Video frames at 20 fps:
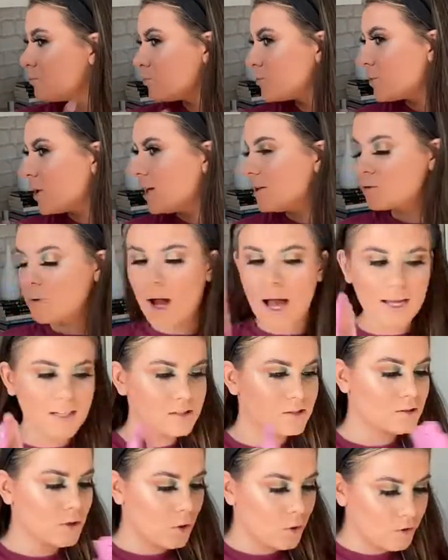It's quite
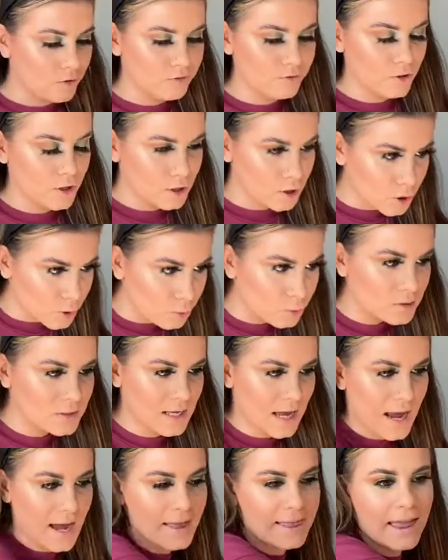subtle for a loose
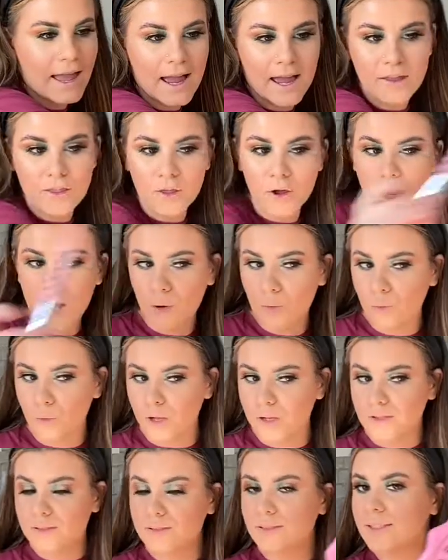highlighter though, I
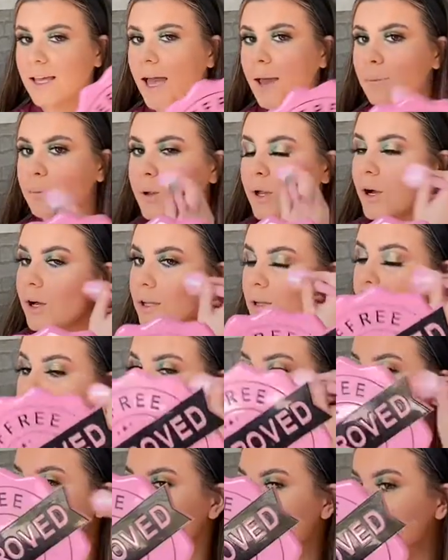will say, purely
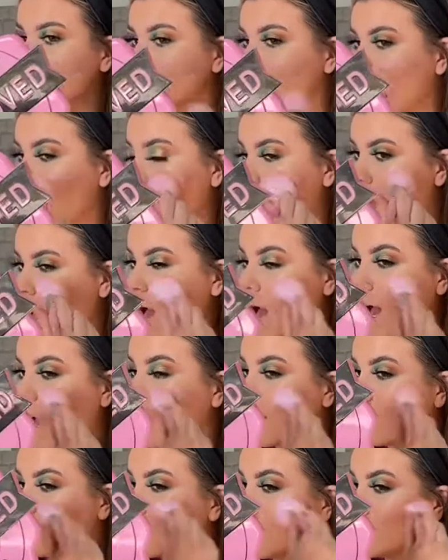because I
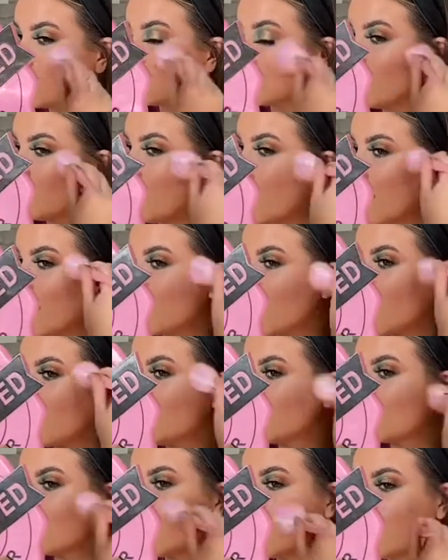have got some
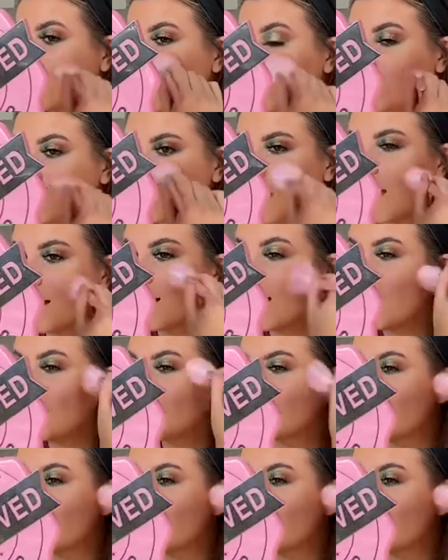loose highlighters from